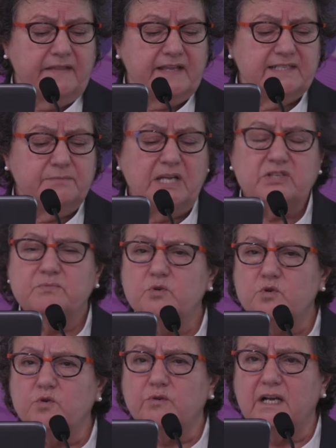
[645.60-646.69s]
There's much
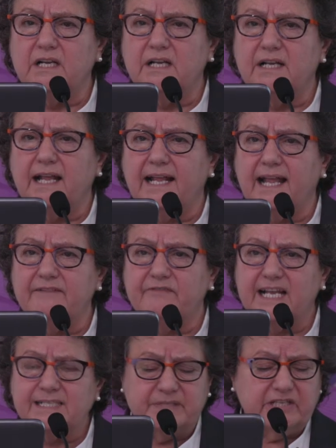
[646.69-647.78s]
more
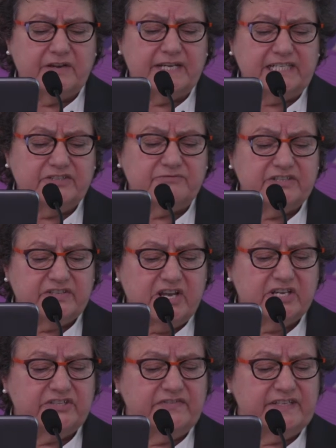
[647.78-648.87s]
investment going into
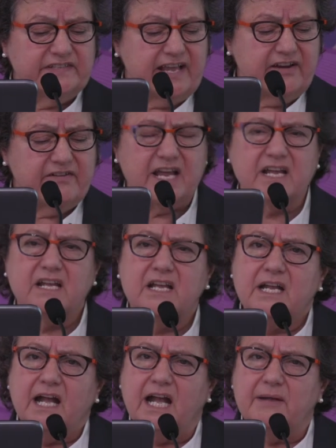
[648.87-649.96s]
research in this area,
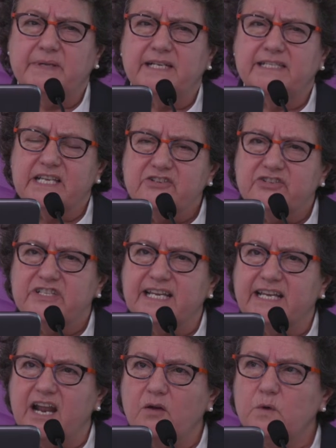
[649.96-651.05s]
but it's
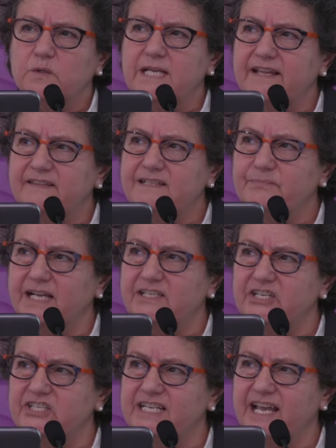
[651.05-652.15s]
interesting, and I will take this back
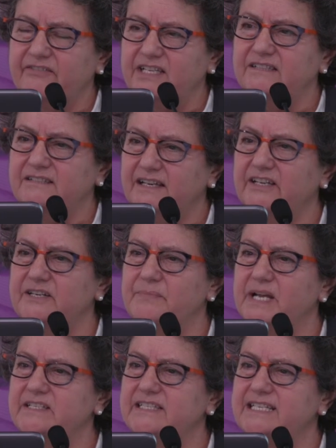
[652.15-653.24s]
actually, having heard
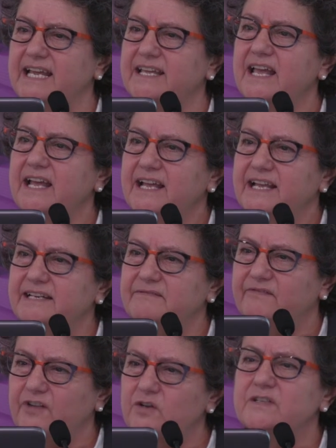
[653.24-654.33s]
about it today.
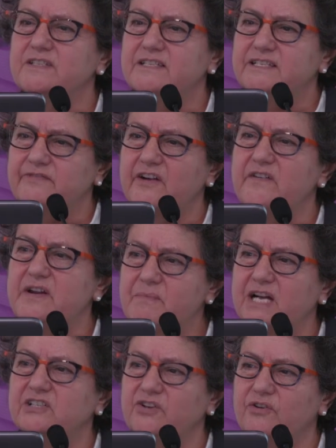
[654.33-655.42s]
It focuses very
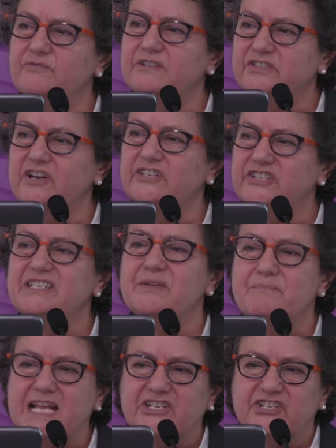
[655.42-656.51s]
much on research in
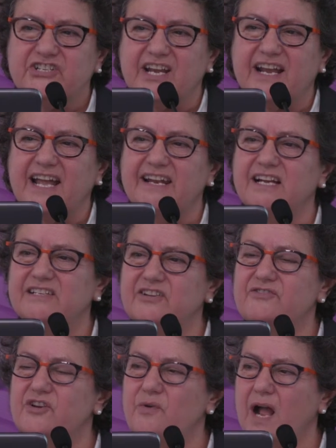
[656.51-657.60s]
dementia, and I
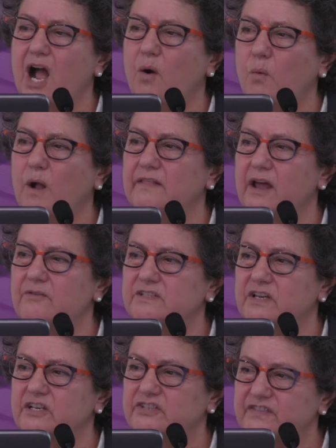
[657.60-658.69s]
don't know how well that
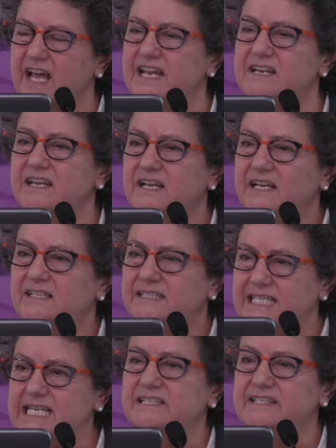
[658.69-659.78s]
research then
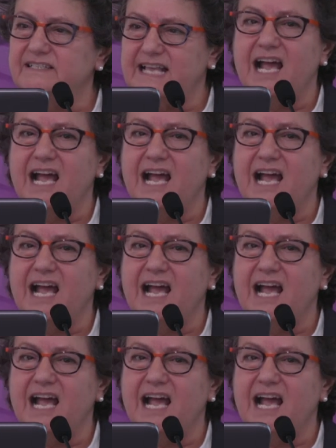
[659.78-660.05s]
teases